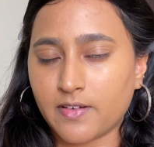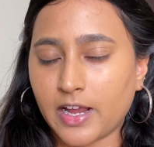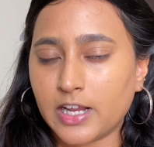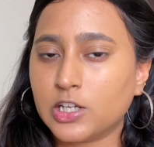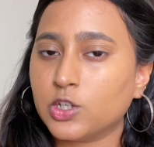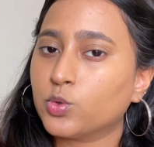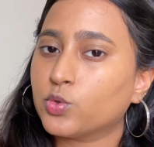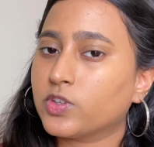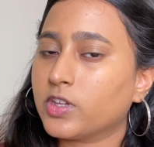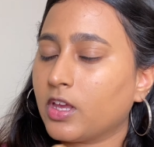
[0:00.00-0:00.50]
while
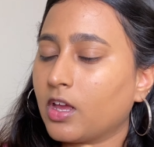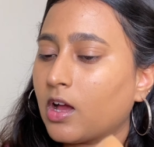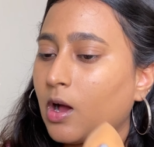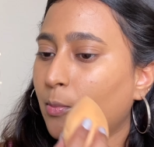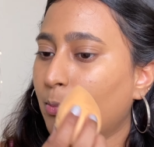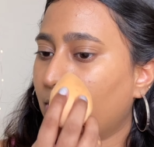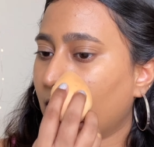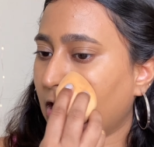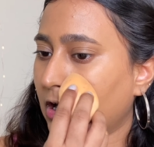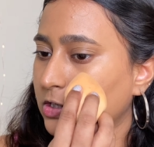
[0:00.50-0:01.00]
using a
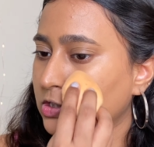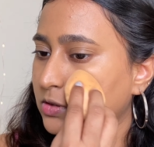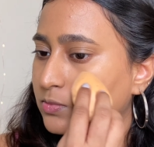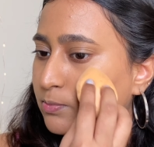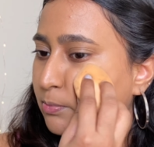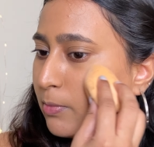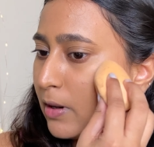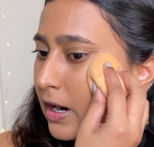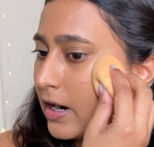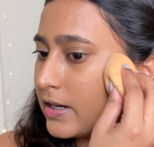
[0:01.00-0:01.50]
brush,
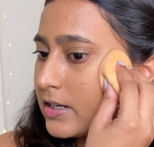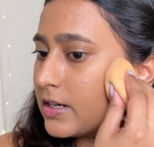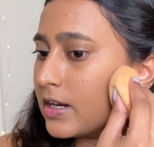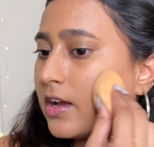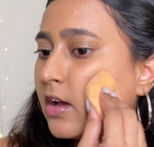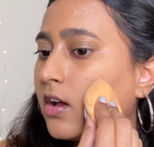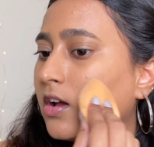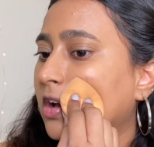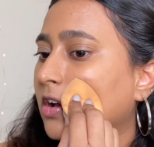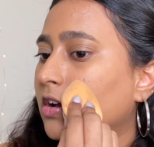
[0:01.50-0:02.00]
but
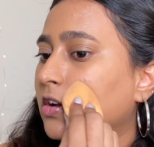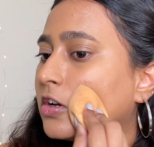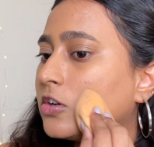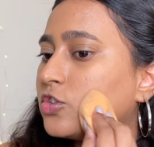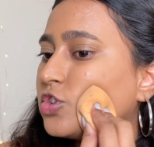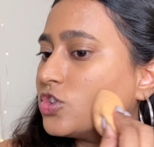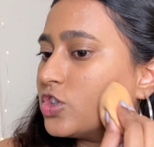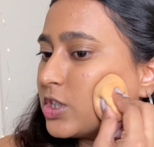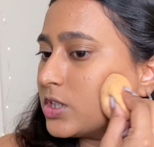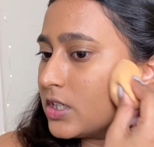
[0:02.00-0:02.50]

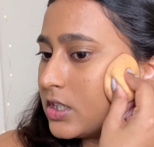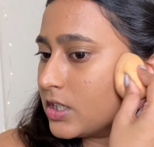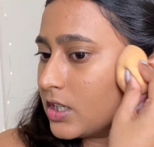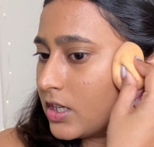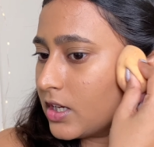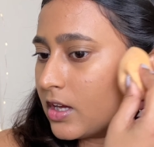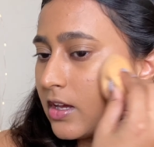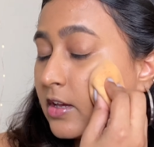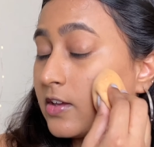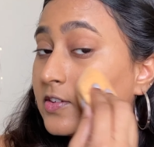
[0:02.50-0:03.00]
she
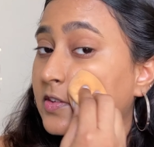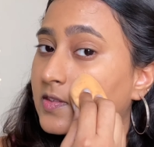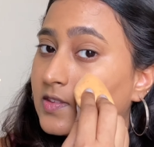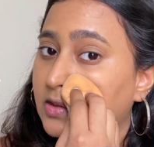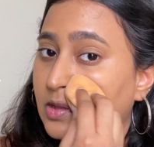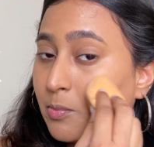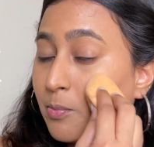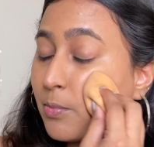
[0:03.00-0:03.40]
is the